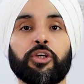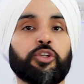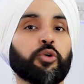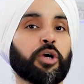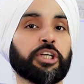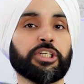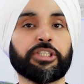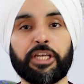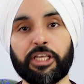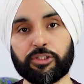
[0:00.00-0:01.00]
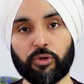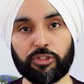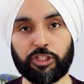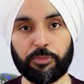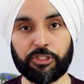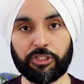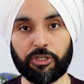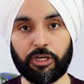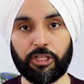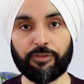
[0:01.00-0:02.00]
Yoga Chaitanya's constipation
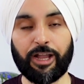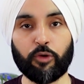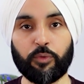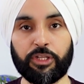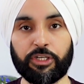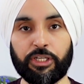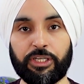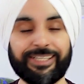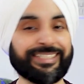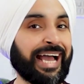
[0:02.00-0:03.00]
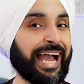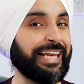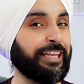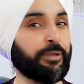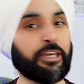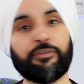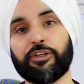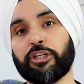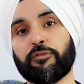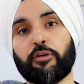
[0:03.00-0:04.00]
relief Ayurvedic tea is highly
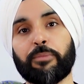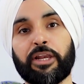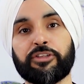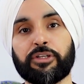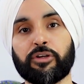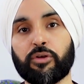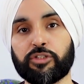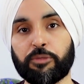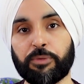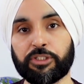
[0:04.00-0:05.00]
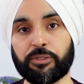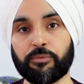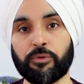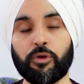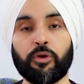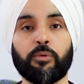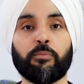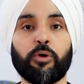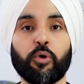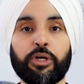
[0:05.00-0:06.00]
beneficial for managing constipation,
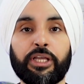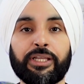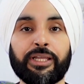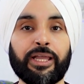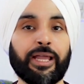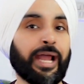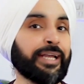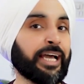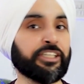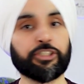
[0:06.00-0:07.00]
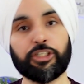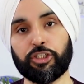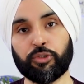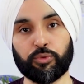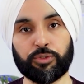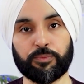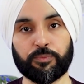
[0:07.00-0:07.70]
bloating and digestion issues.